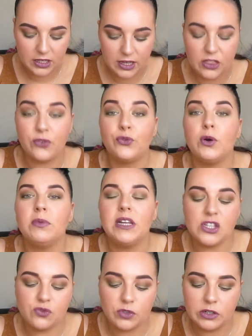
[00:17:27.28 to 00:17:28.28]
Okay, the formula
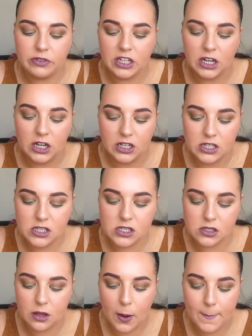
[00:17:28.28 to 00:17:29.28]
is really, really nice.